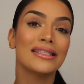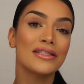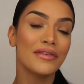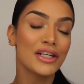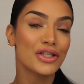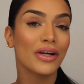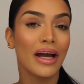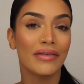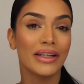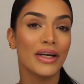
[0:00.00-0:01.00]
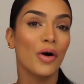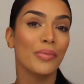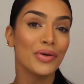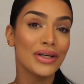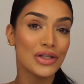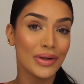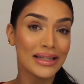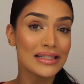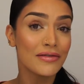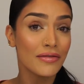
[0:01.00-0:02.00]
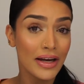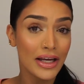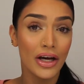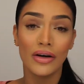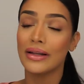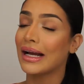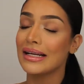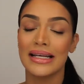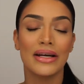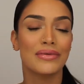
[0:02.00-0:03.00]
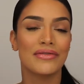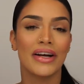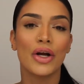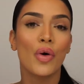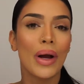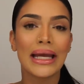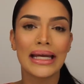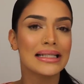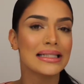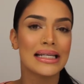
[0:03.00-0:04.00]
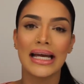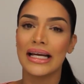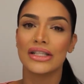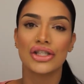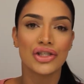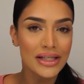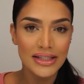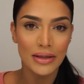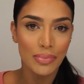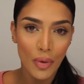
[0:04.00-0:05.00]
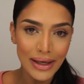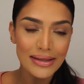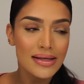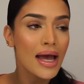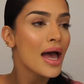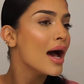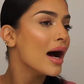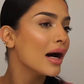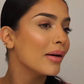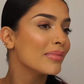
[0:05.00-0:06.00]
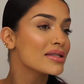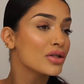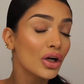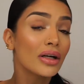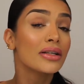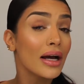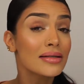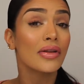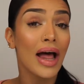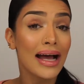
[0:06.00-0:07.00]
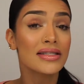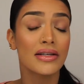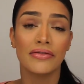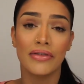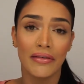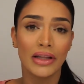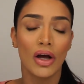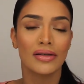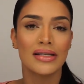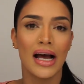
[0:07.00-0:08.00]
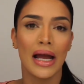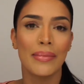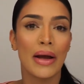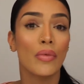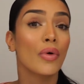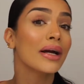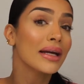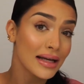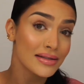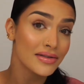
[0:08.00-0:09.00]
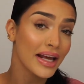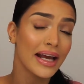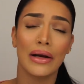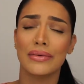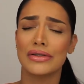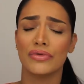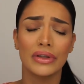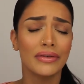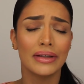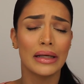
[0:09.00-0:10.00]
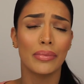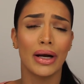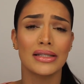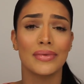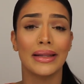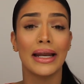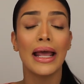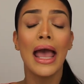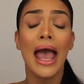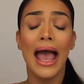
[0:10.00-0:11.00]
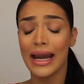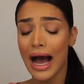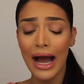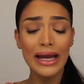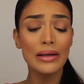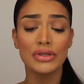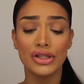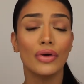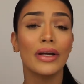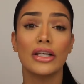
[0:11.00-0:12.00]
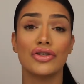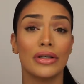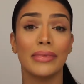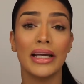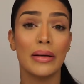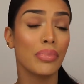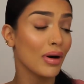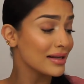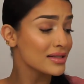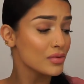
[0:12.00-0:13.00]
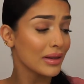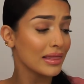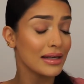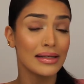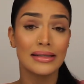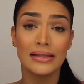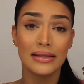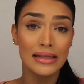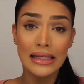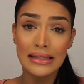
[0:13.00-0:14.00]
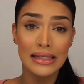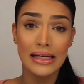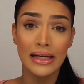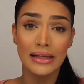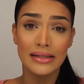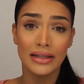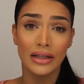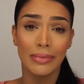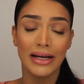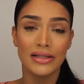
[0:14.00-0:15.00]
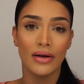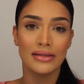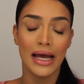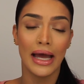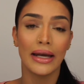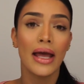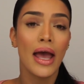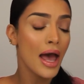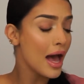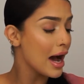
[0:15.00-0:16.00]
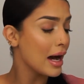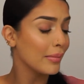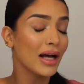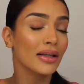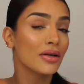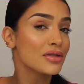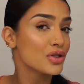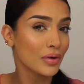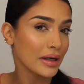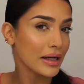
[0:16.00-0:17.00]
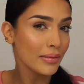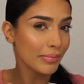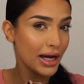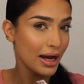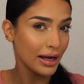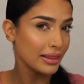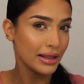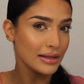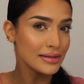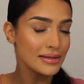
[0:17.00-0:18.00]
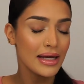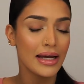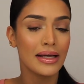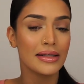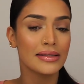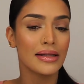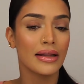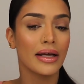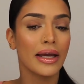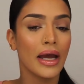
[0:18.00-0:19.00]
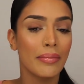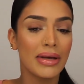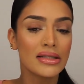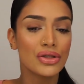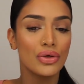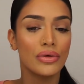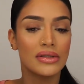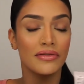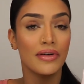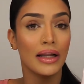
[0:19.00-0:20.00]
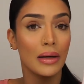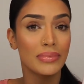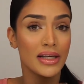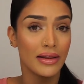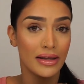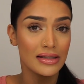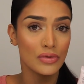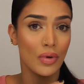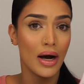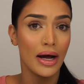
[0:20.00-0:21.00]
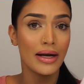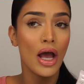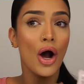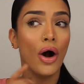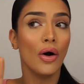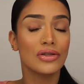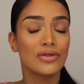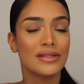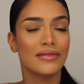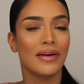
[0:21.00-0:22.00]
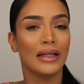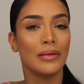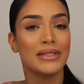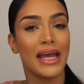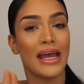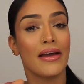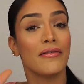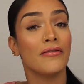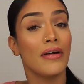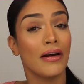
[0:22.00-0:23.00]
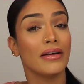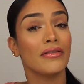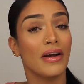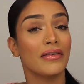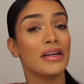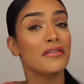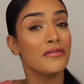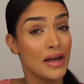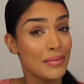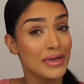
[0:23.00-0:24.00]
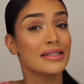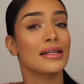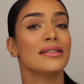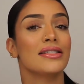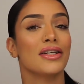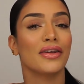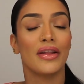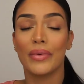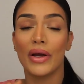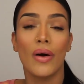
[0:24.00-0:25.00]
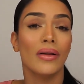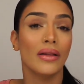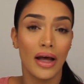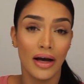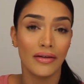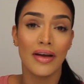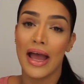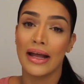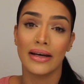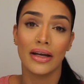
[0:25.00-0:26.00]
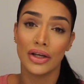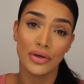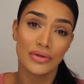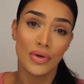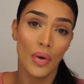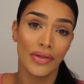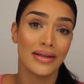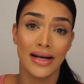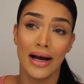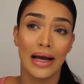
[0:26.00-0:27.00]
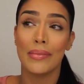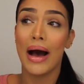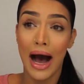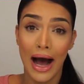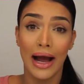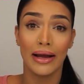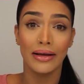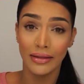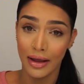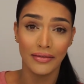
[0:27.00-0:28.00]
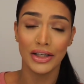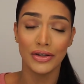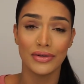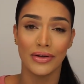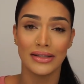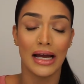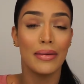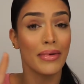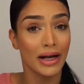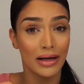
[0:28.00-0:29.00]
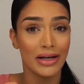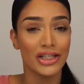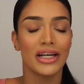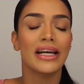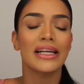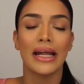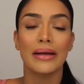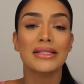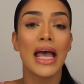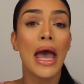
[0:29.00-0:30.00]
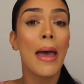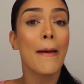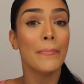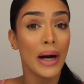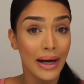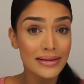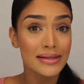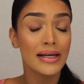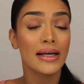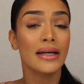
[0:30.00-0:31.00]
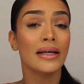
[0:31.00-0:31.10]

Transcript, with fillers: this is the finished look. I really hope you enjoyed this video. Like I said, it was very quick, easy, and straight to the point. Um, this look does last a very long time. I wore it yesterday and I was really, really impressed with it. And I am so extremely impressed with this TCE concealer by Doll 10. Um, a little story behind this is the chemist who developed this one also developed a very, very famous concealer that we all love and use all the time. I love and use all the time. I'm not going to mention any names, but